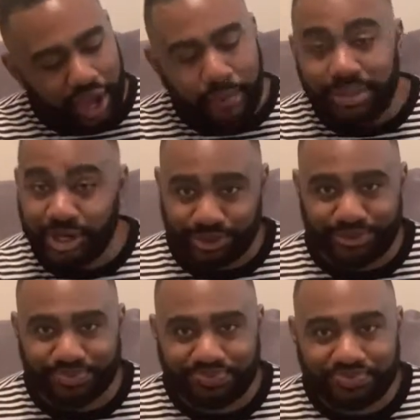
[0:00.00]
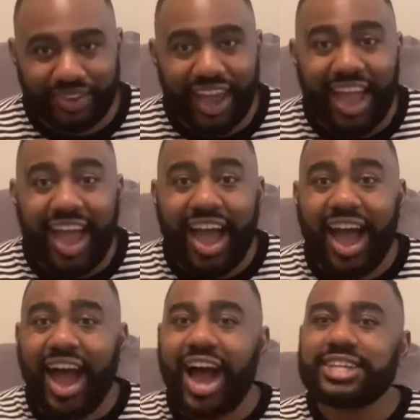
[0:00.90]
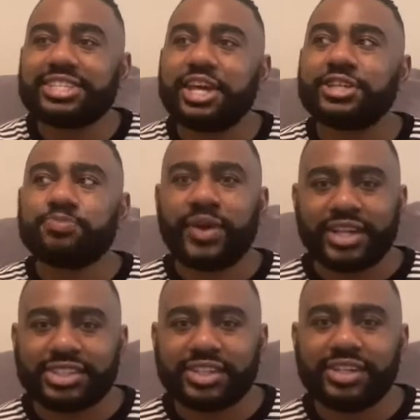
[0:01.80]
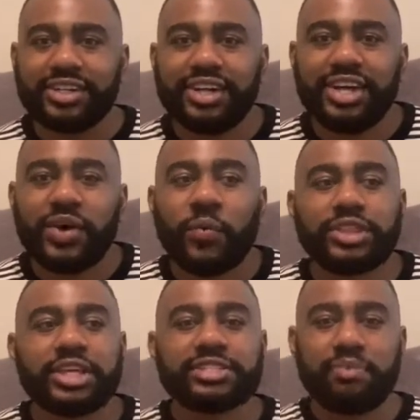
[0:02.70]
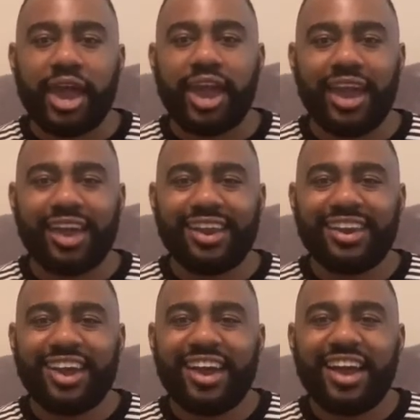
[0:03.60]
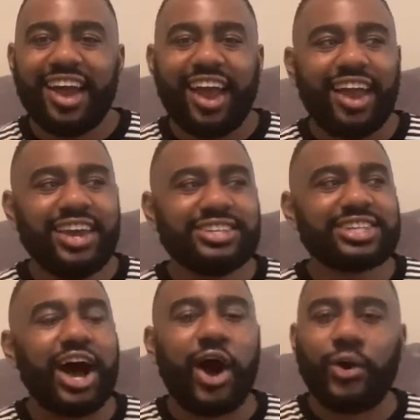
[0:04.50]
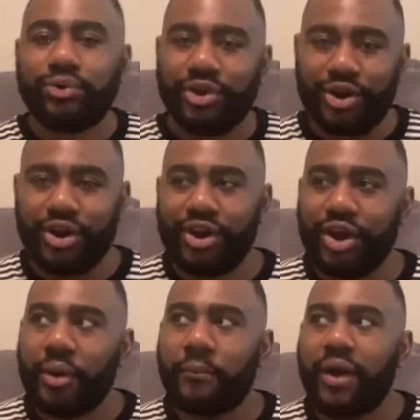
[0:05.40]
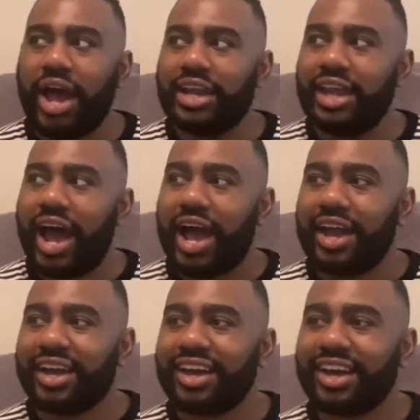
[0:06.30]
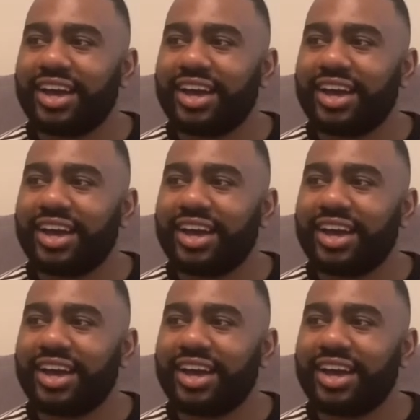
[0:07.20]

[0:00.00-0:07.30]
boom. I see this picture with this man. He's older, probably like,